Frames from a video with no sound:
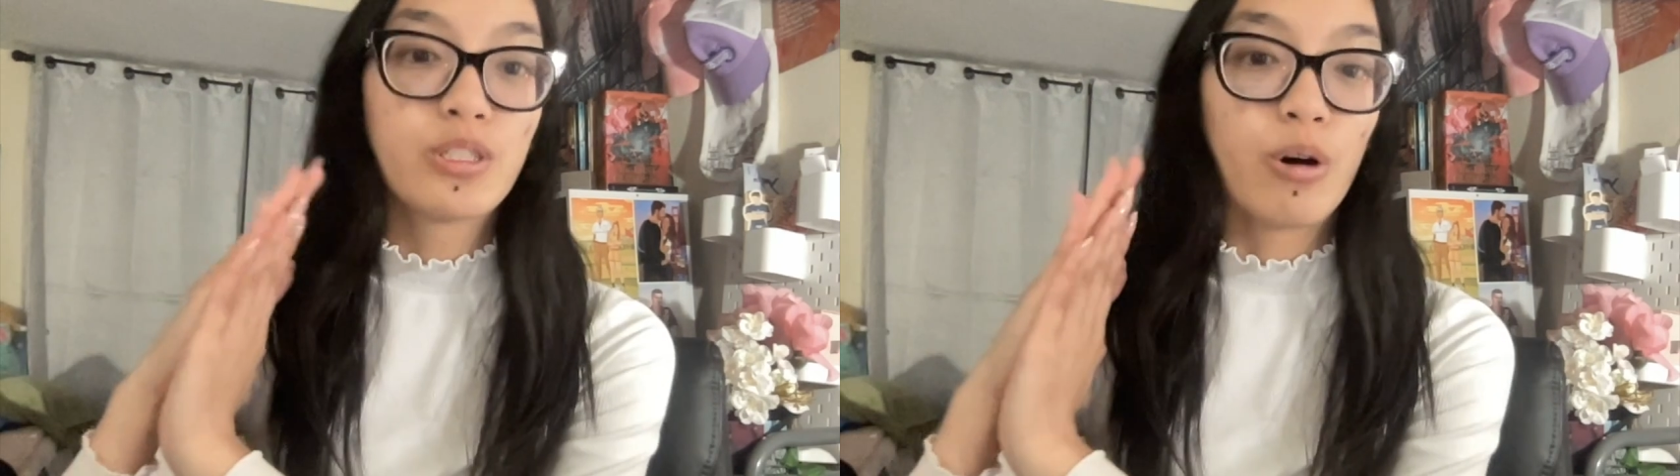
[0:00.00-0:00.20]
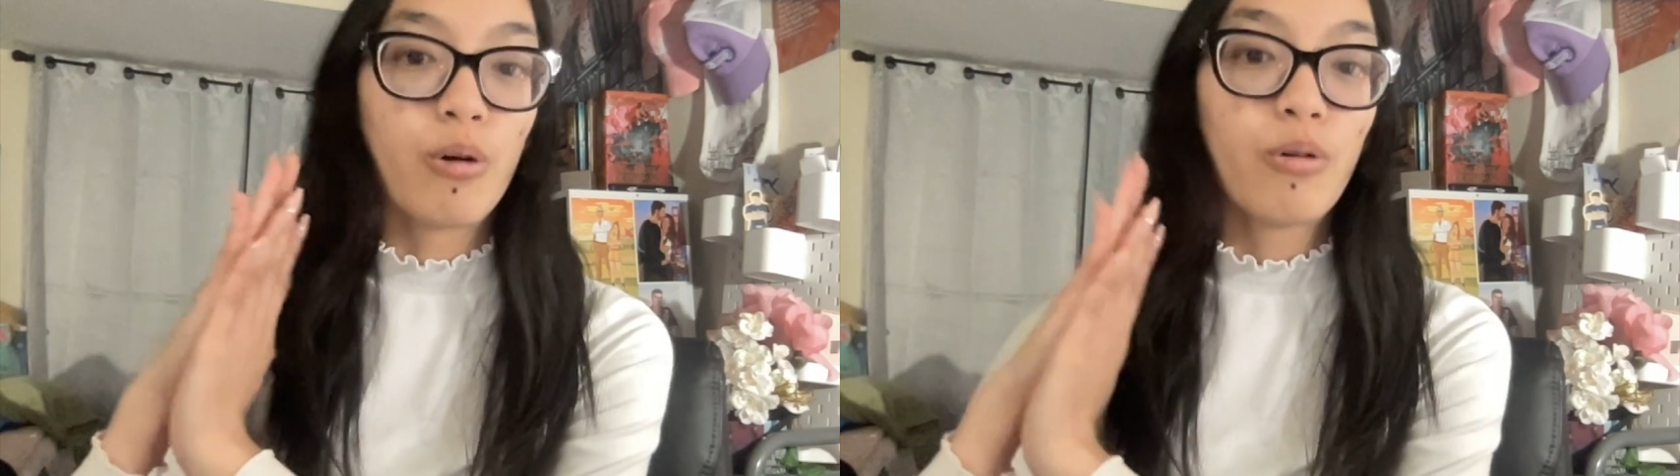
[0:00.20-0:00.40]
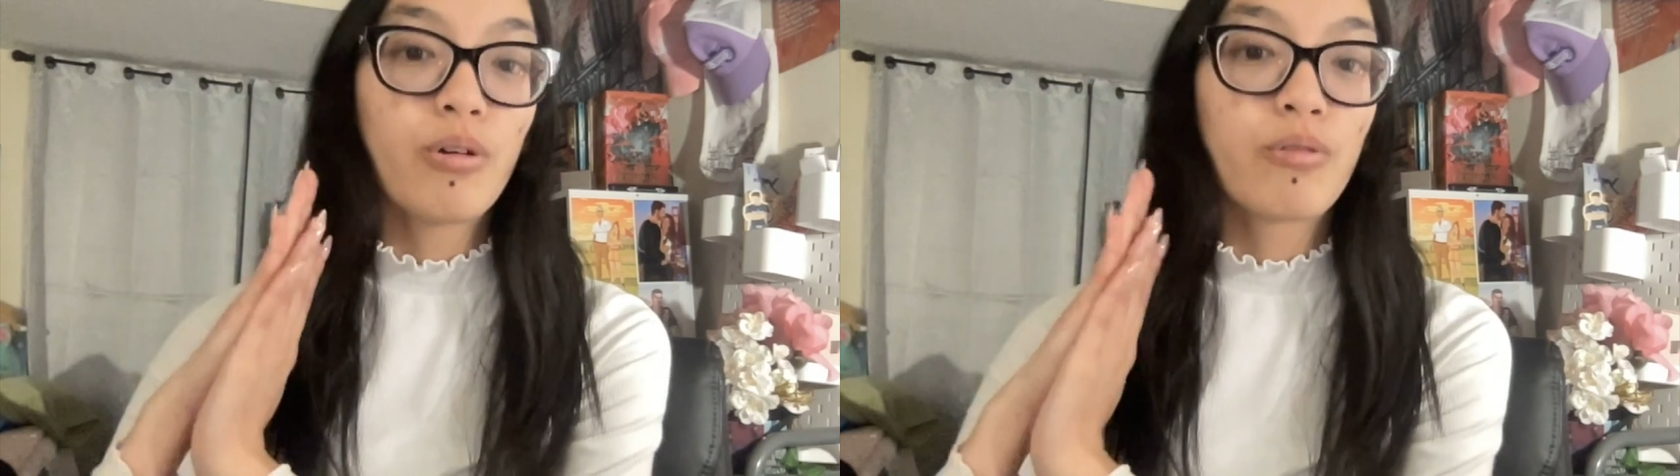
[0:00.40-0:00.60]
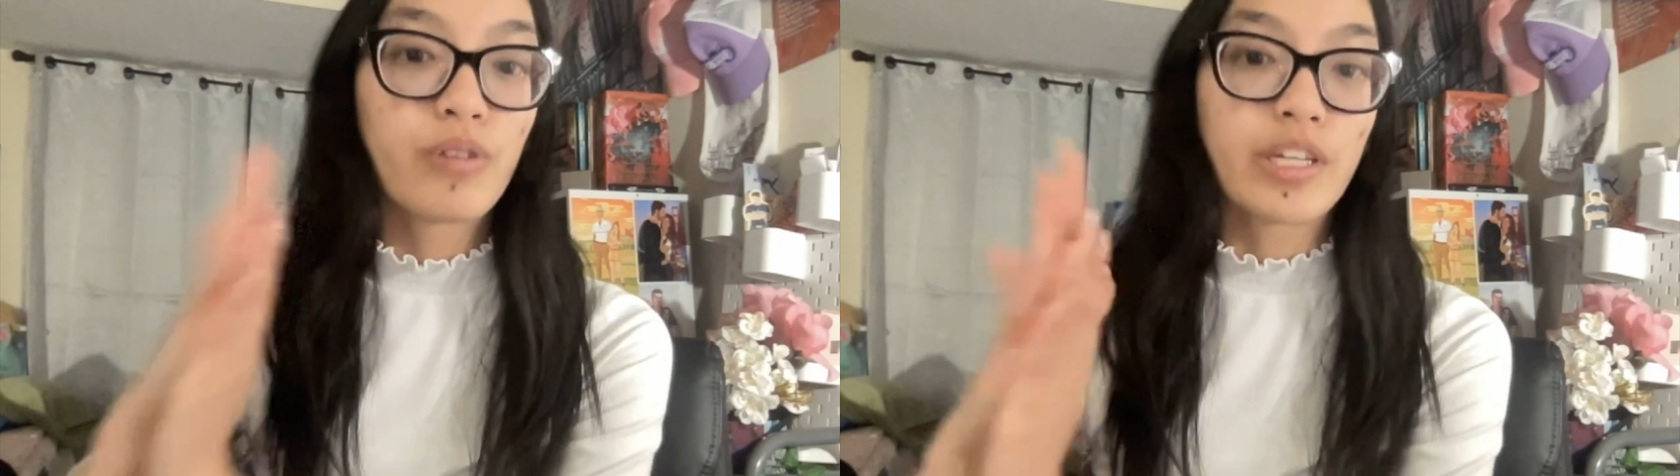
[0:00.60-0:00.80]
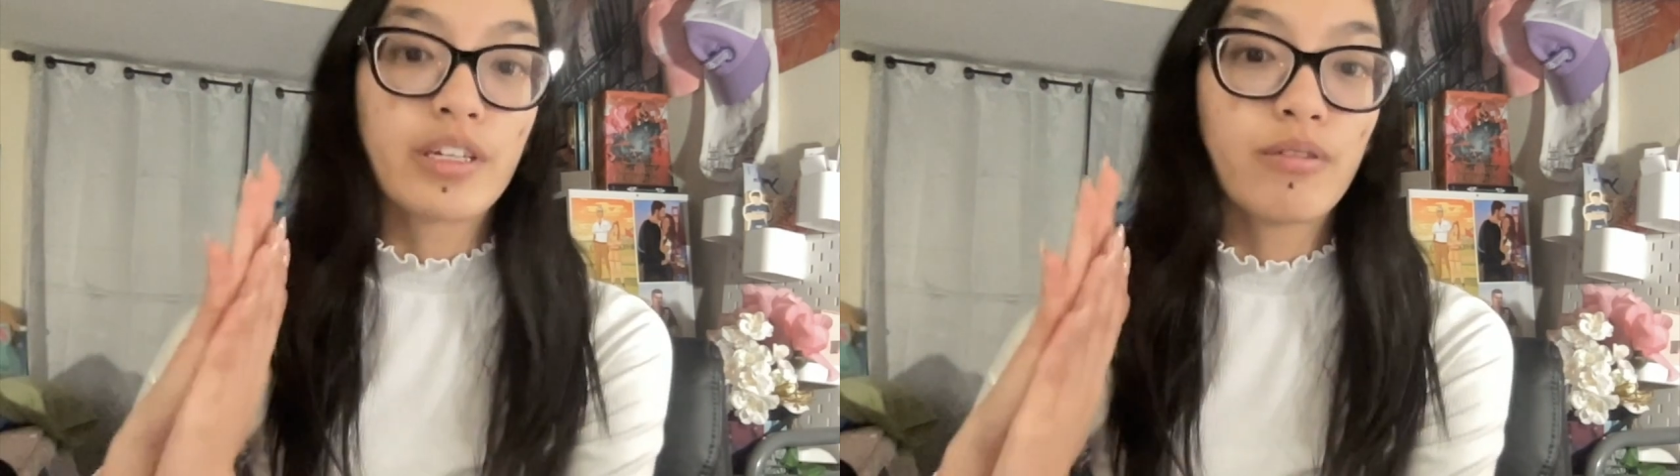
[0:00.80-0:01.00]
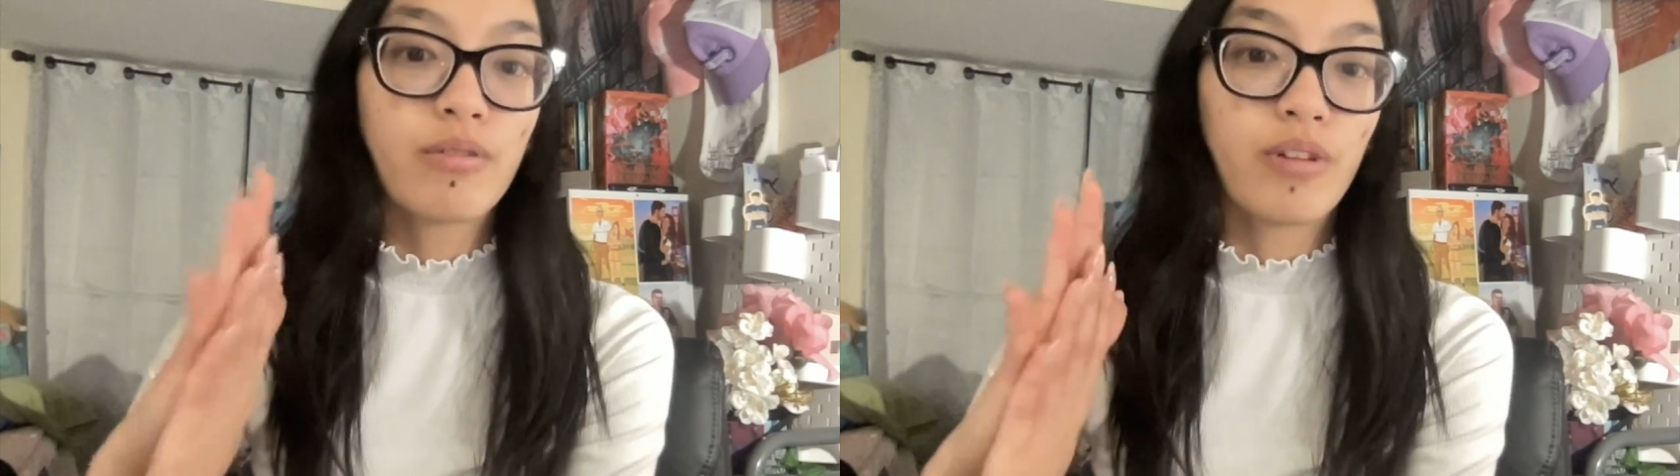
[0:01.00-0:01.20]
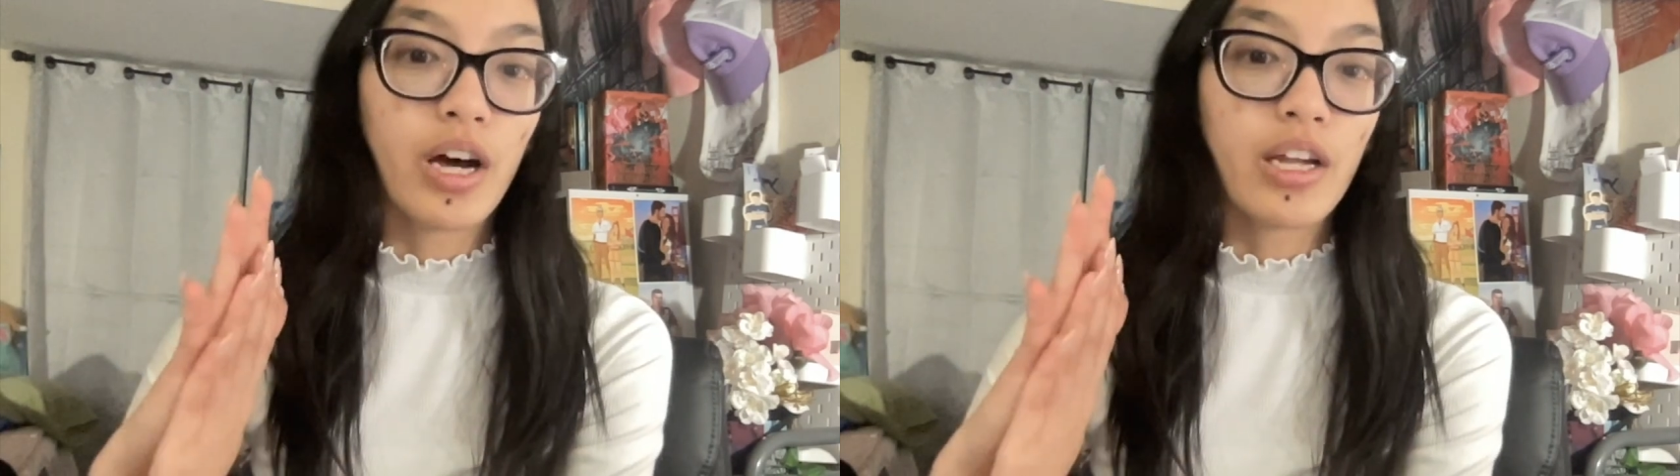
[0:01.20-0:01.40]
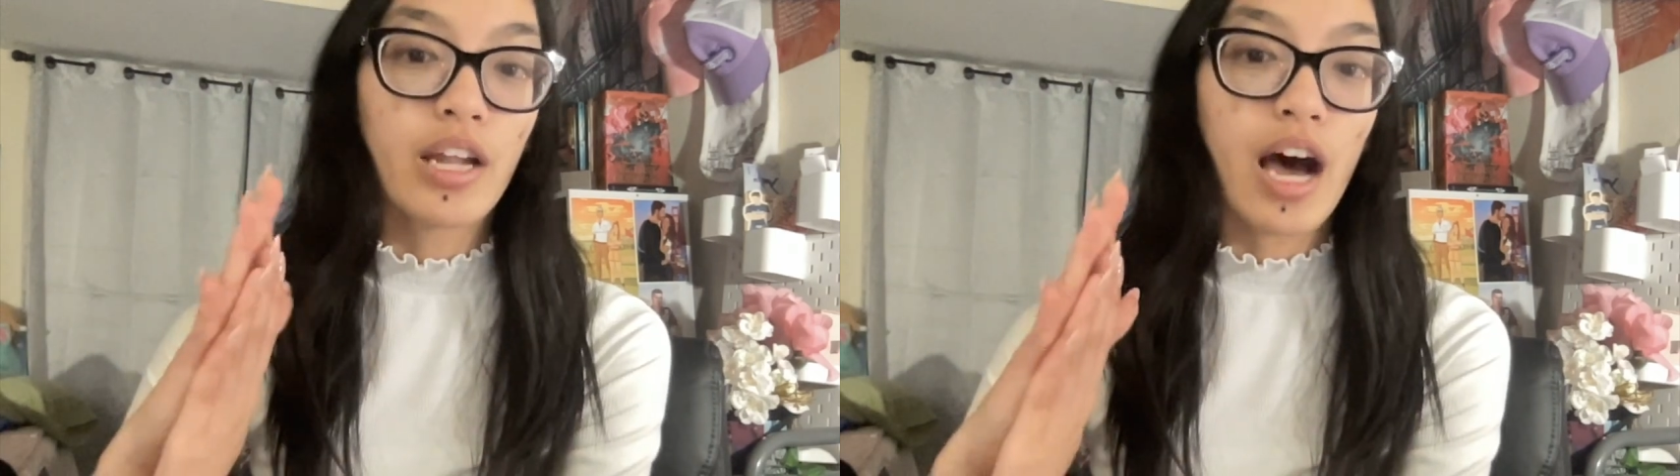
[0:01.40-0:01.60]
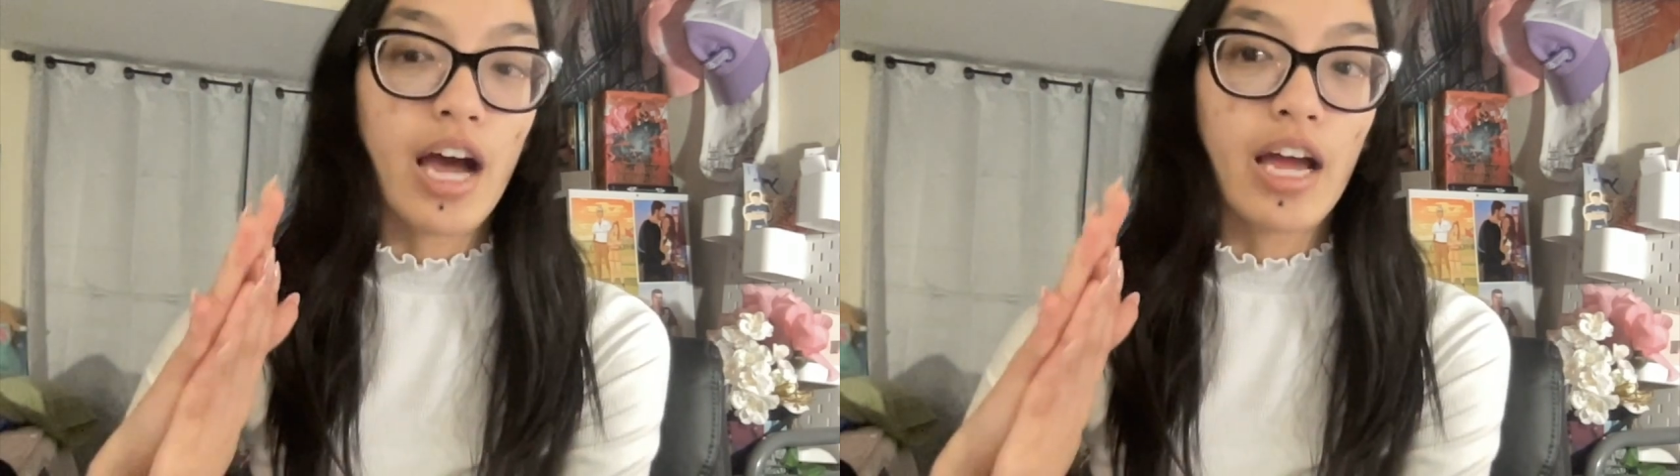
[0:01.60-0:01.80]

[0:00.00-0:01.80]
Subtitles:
so freaking fun.